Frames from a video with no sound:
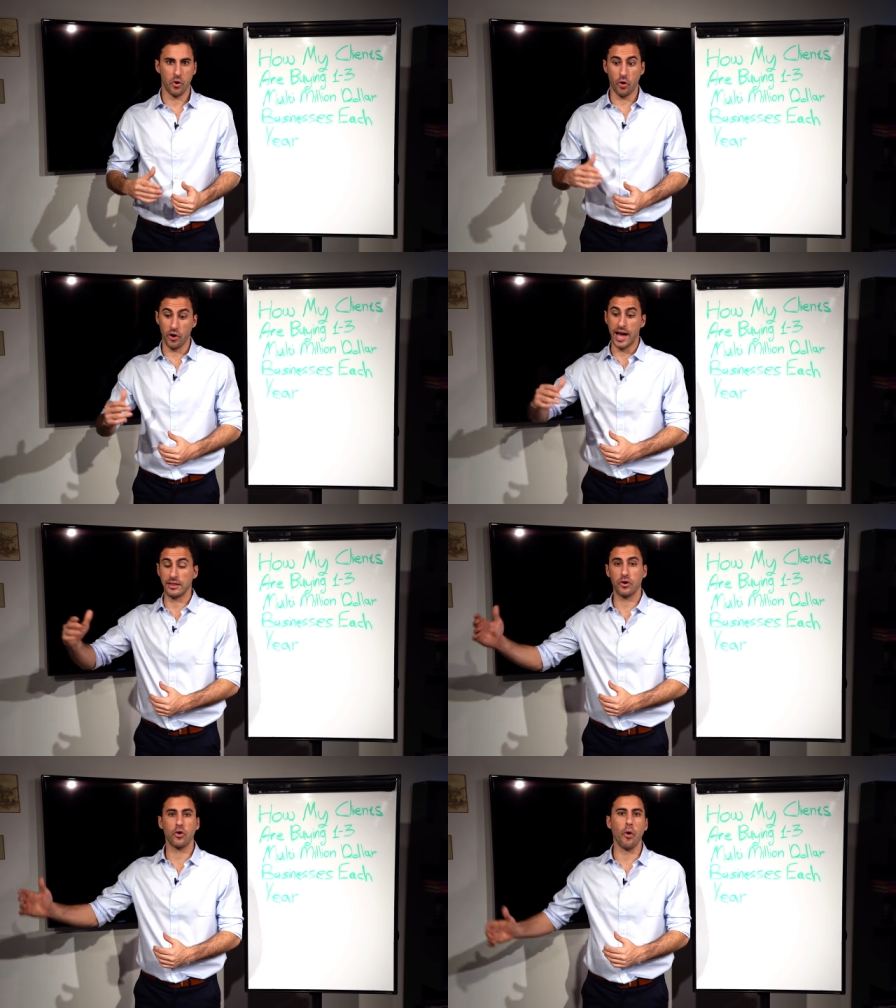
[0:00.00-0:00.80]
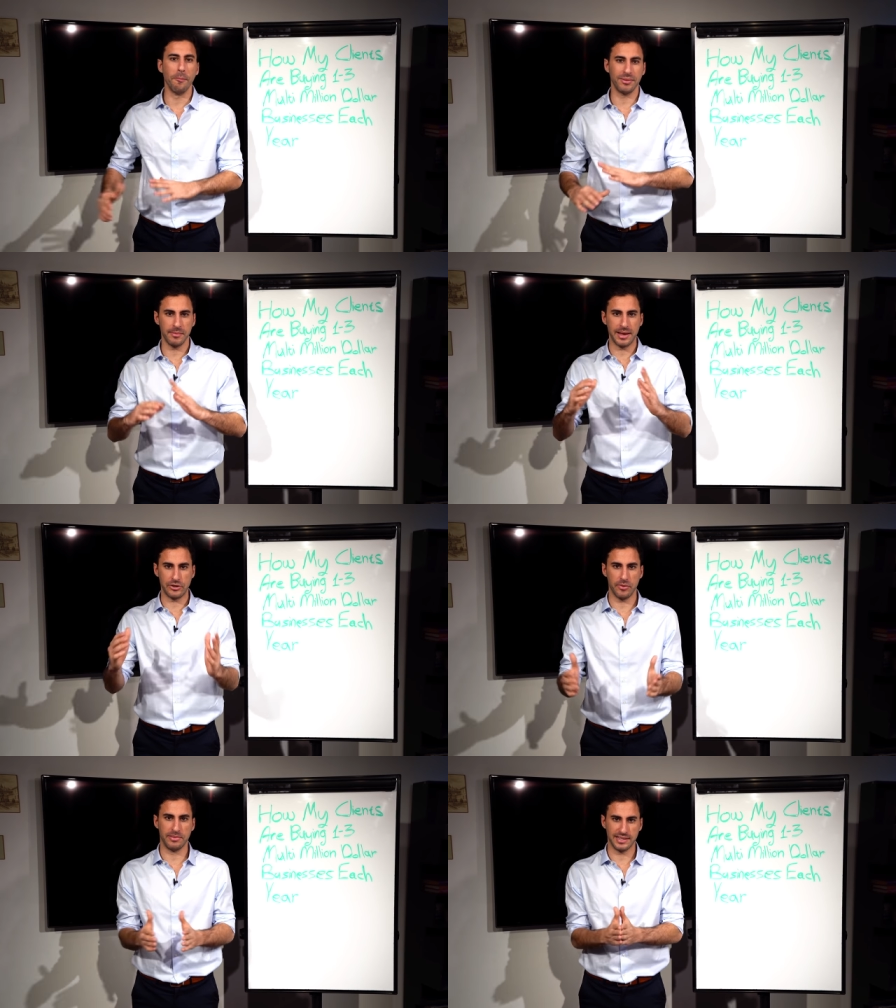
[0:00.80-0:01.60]
or other
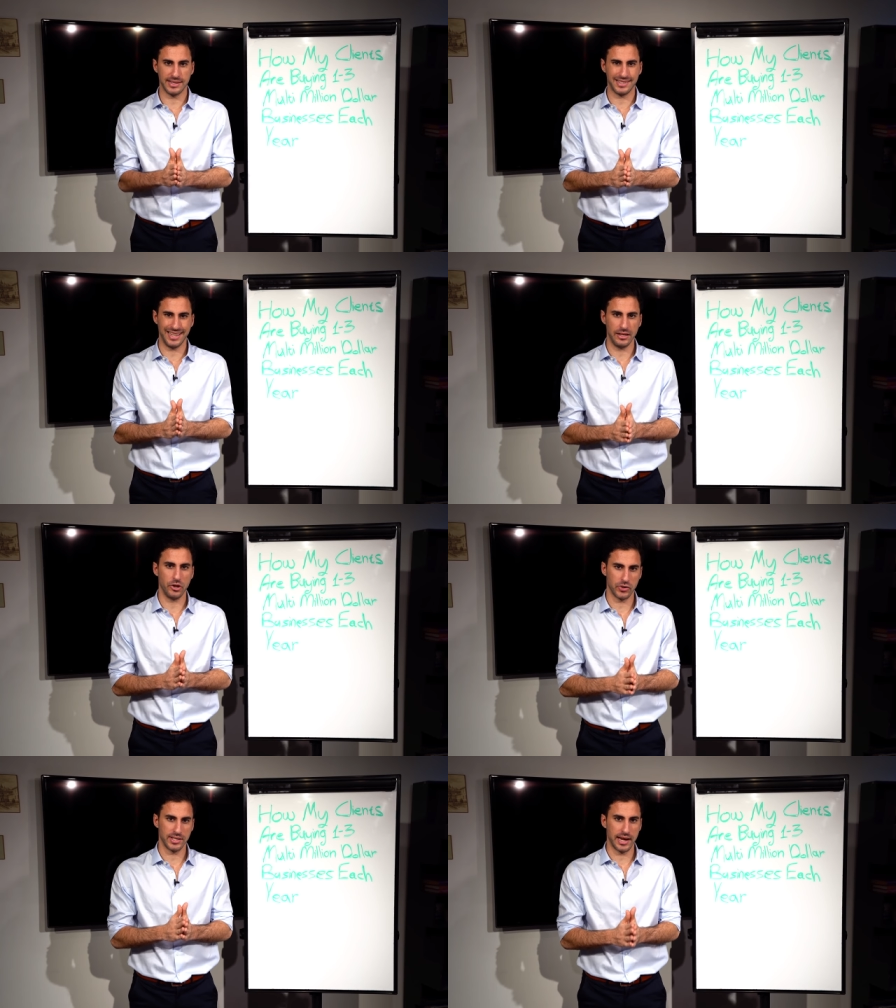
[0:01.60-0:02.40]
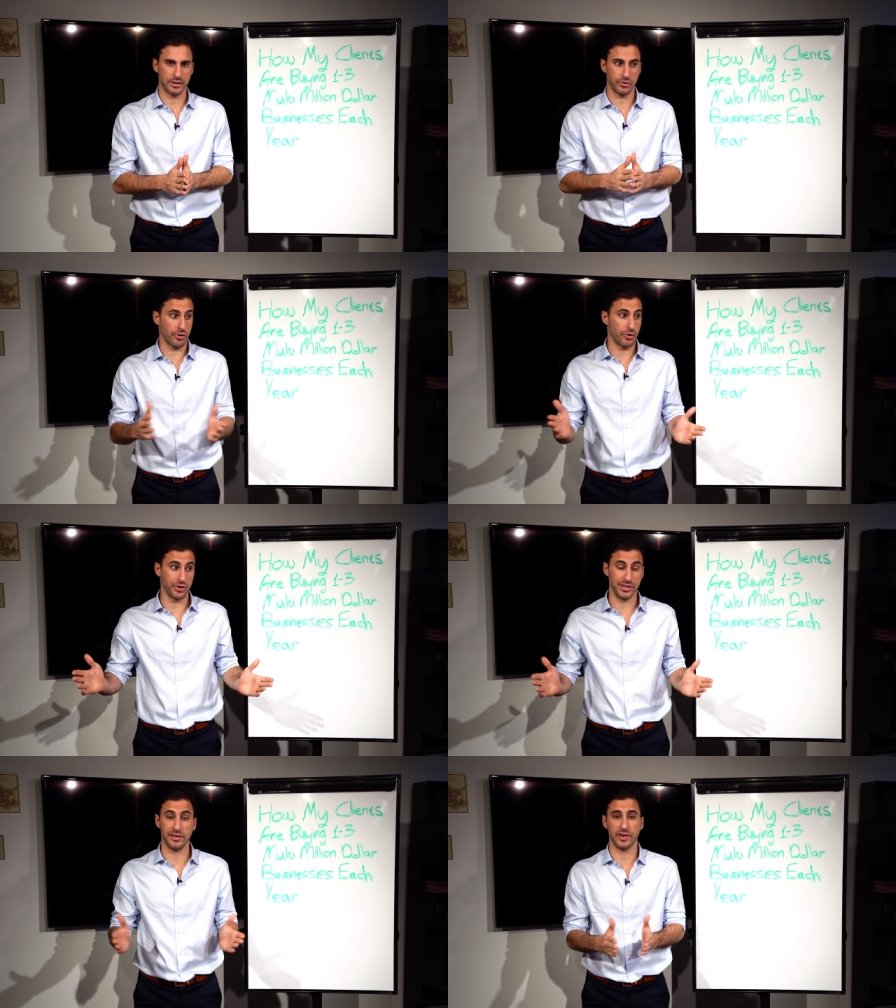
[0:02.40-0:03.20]
complementary business in your sector or
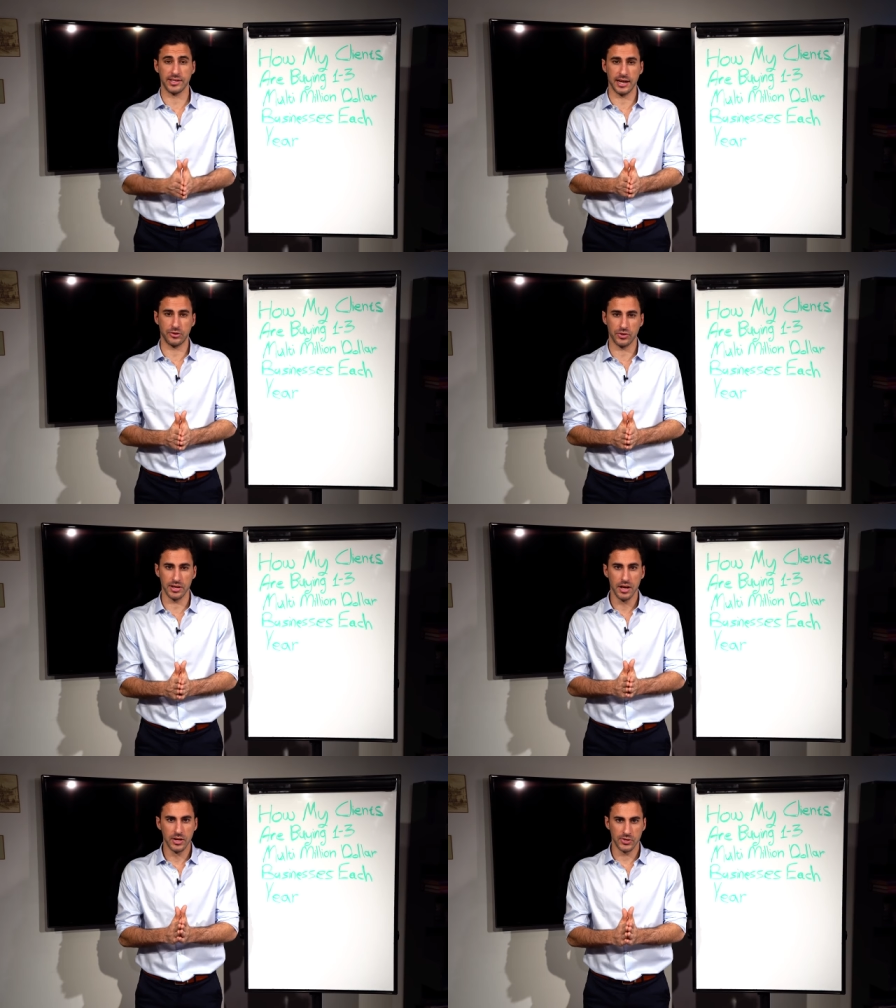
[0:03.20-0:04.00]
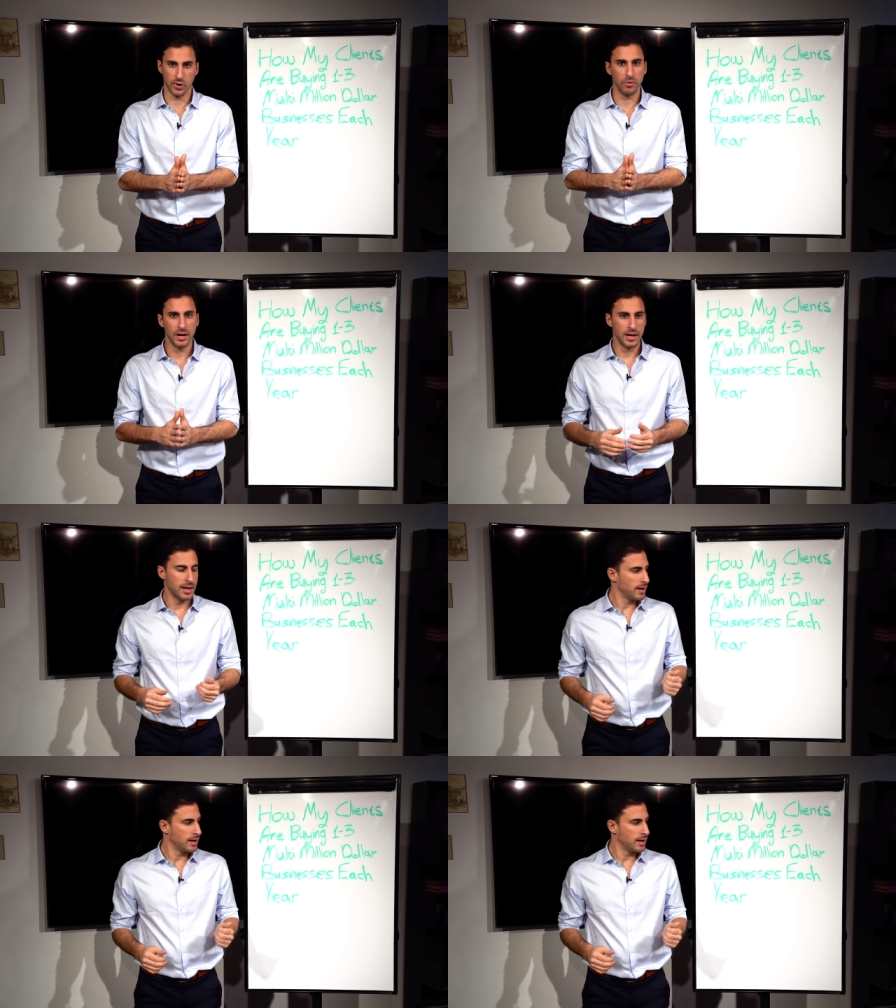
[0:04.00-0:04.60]
different sectors. So,